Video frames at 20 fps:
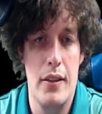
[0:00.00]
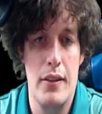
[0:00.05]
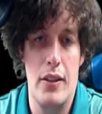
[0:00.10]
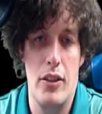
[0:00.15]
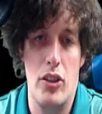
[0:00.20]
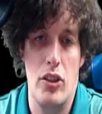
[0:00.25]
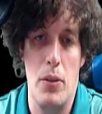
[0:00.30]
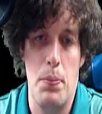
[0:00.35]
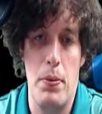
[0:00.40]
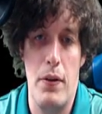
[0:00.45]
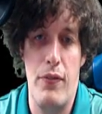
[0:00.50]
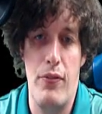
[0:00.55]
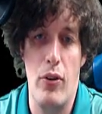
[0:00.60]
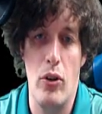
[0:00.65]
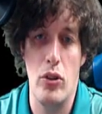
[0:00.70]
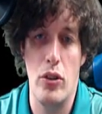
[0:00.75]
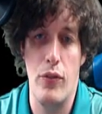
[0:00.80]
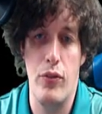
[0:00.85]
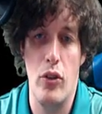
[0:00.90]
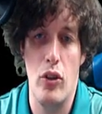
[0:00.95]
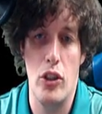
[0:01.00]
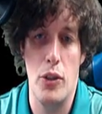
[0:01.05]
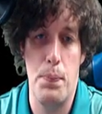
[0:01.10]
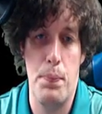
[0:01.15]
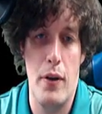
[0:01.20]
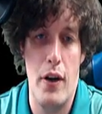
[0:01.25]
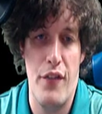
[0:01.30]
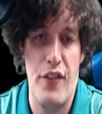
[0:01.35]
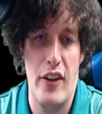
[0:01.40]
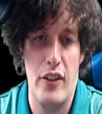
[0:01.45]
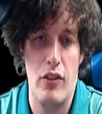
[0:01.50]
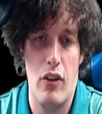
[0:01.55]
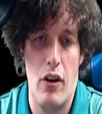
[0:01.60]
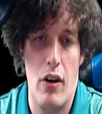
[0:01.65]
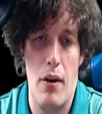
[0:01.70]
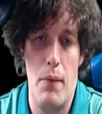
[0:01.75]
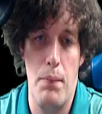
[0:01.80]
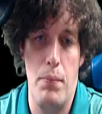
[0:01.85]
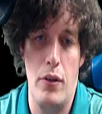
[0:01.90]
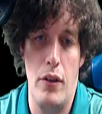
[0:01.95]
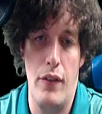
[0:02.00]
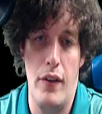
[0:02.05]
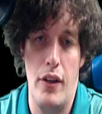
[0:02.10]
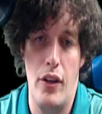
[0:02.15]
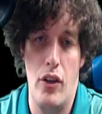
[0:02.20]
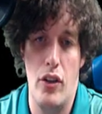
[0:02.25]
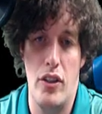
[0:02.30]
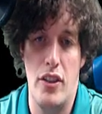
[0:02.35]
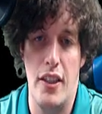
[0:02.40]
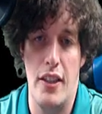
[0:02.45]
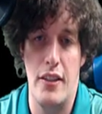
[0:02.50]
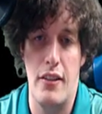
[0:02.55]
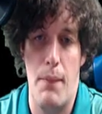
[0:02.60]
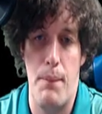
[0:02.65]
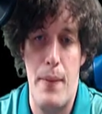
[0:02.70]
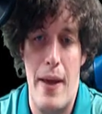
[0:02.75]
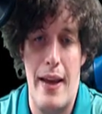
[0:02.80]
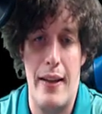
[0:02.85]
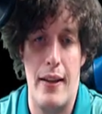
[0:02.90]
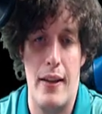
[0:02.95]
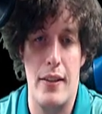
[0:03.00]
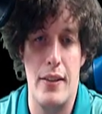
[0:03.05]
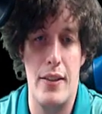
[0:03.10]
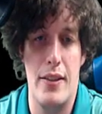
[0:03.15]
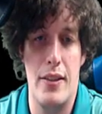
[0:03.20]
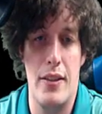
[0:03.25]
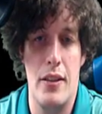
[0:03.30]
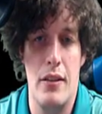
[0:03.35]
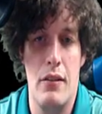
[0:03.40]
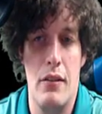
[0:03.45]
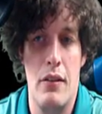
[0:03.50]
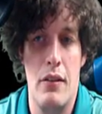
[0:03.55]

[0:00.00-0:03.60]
Slippery frozen floor is perfect for improving your sense of balance.